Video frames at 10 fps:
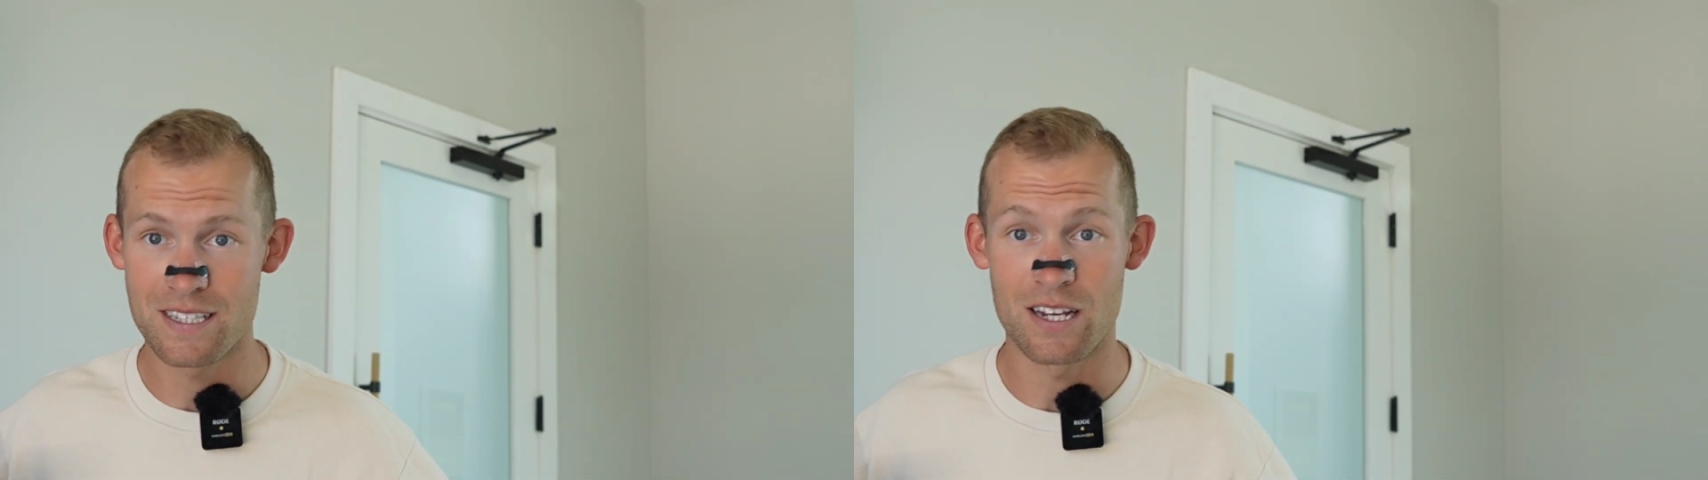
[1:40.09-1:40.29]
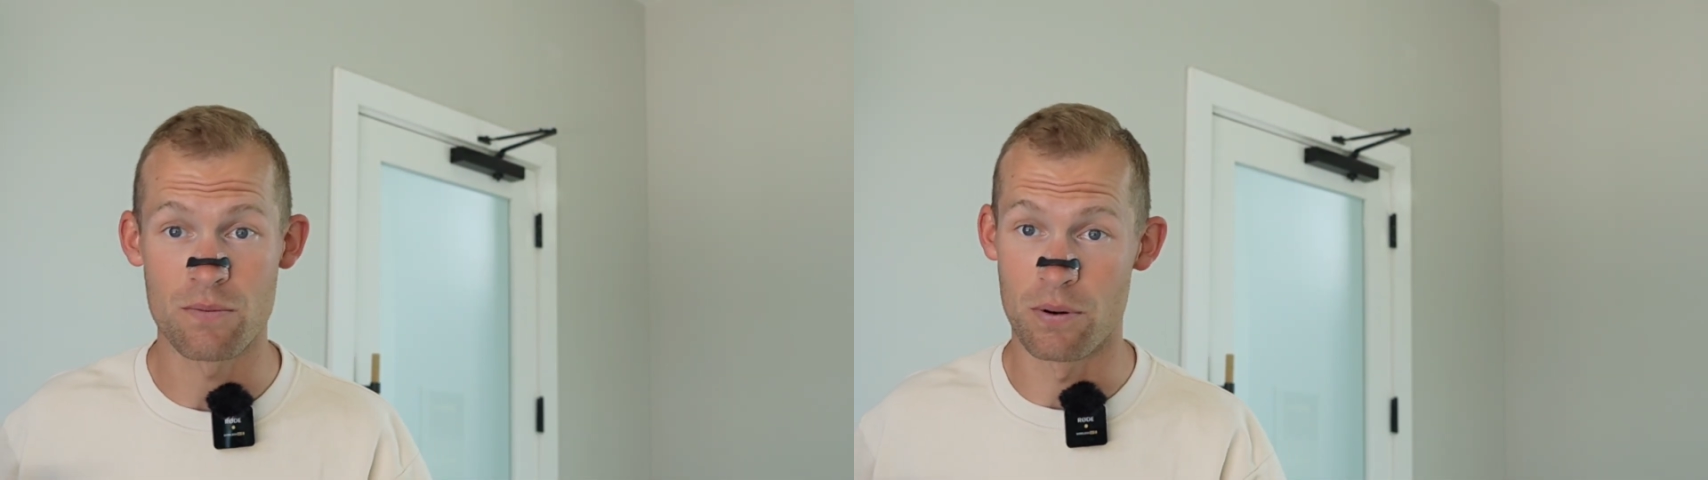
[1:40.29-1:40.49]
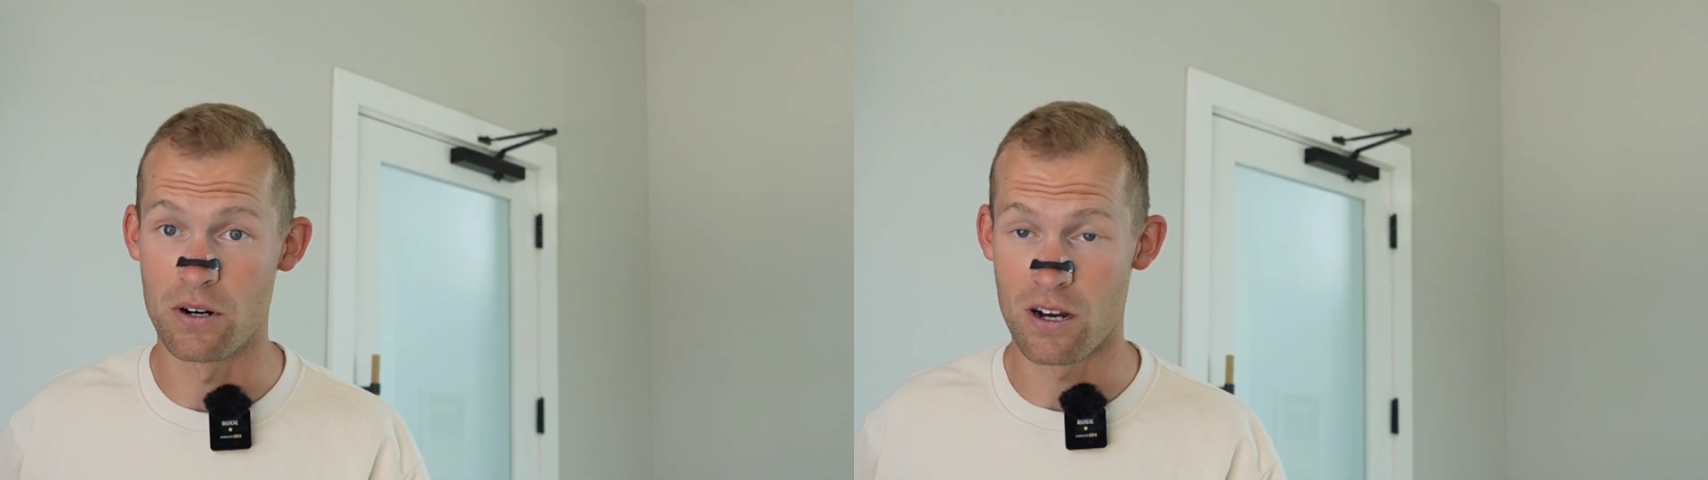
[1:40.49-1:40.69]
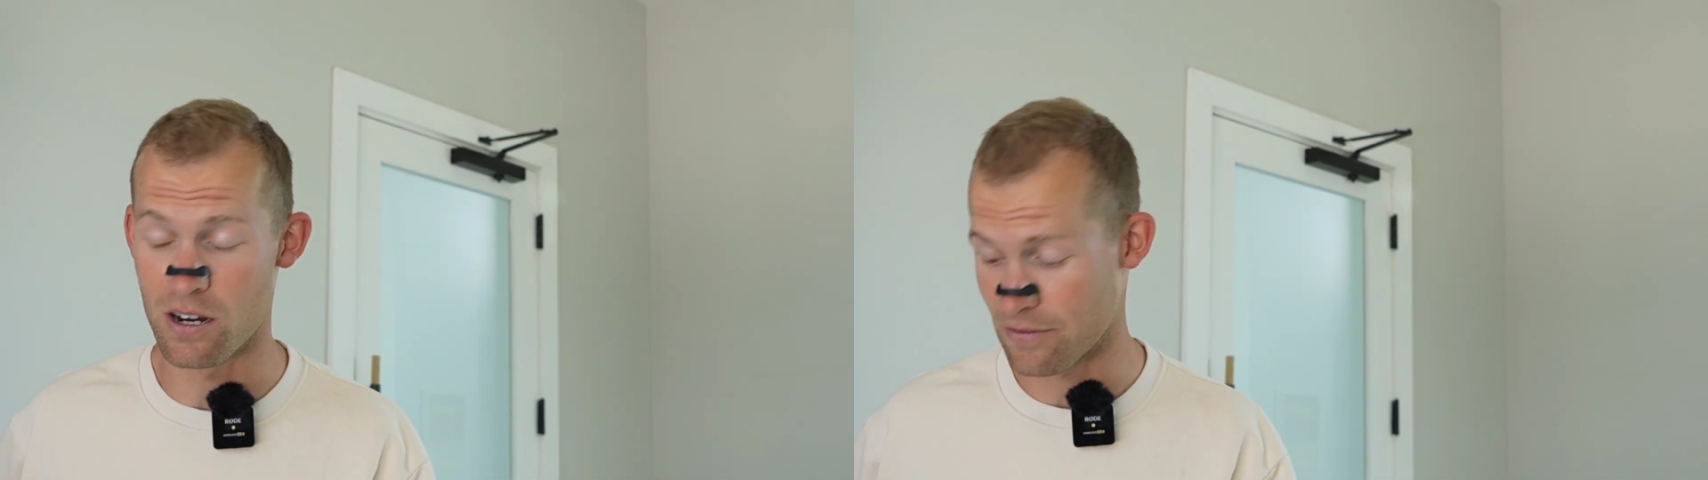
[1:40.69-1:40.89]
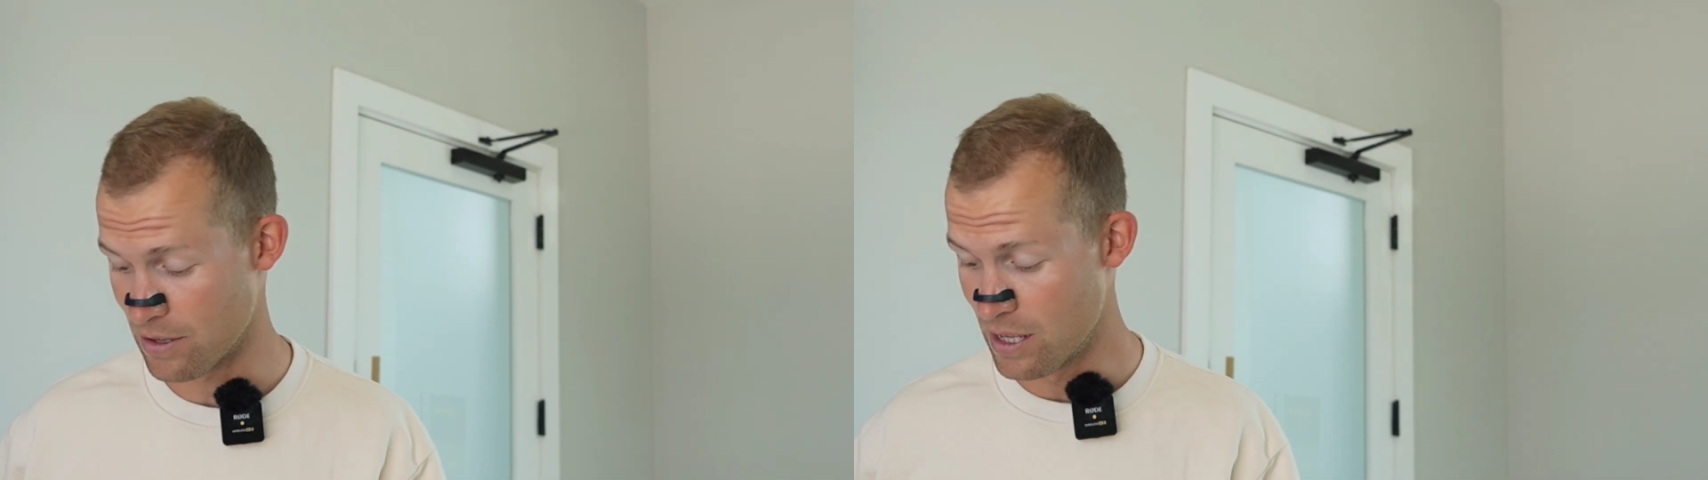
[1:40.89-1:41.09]
that you put
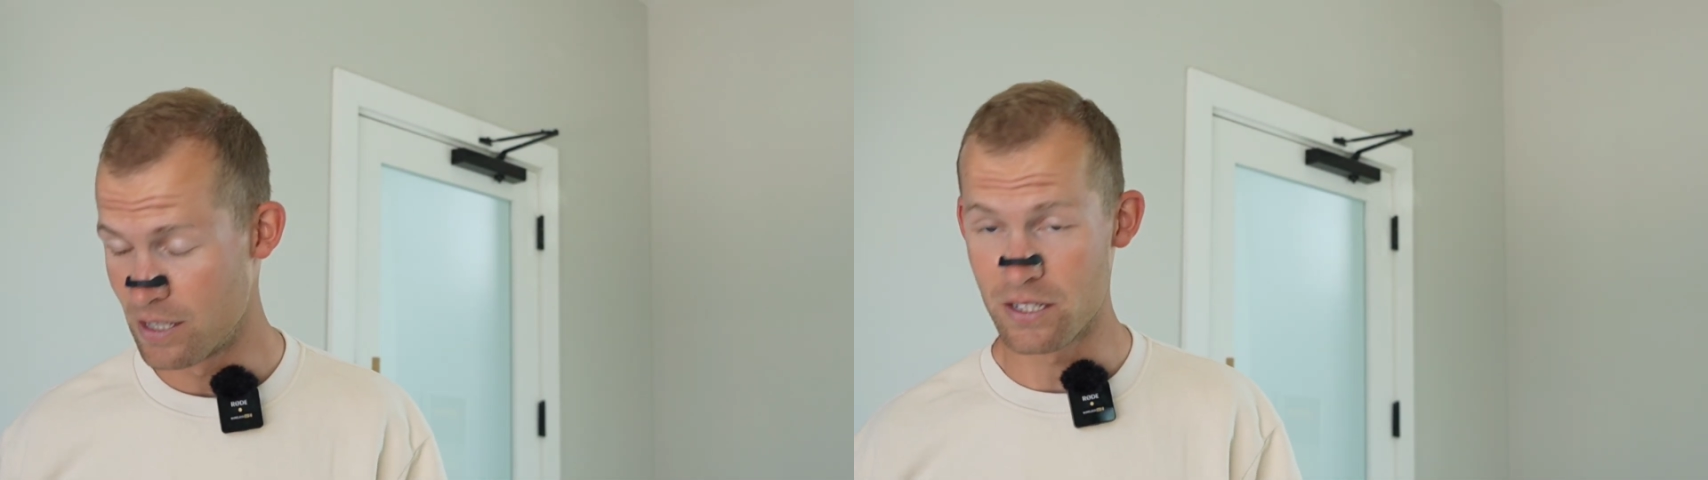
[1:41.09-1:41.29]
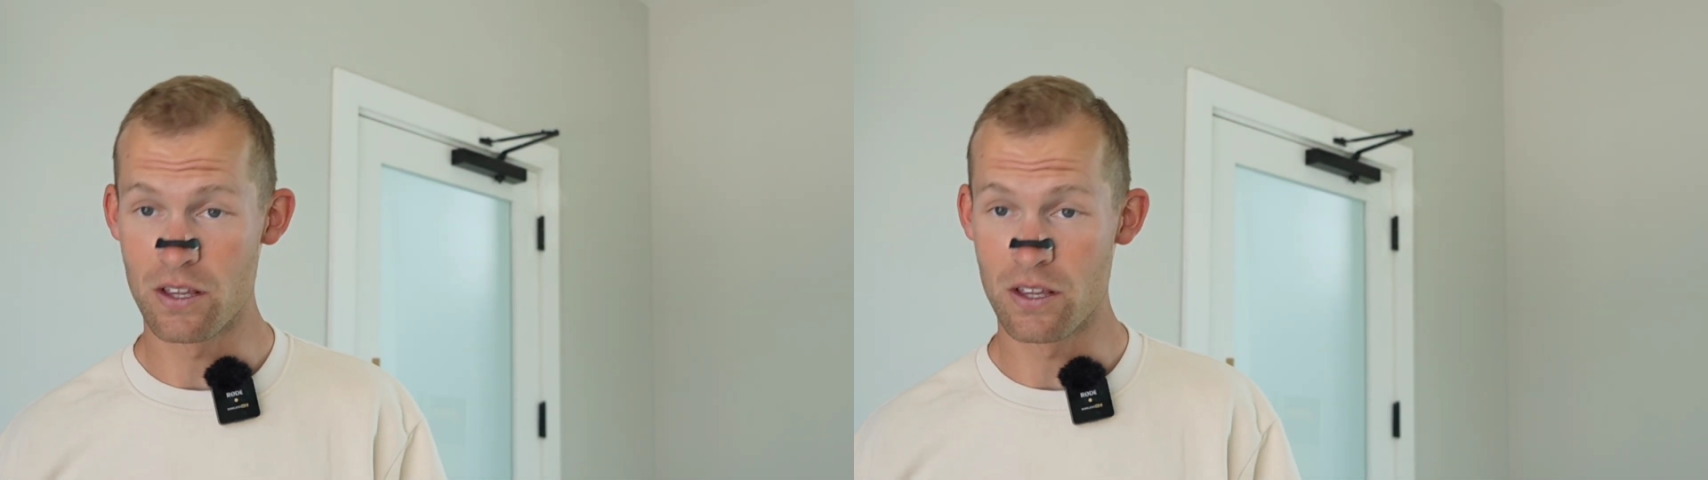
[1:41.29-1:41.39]
off.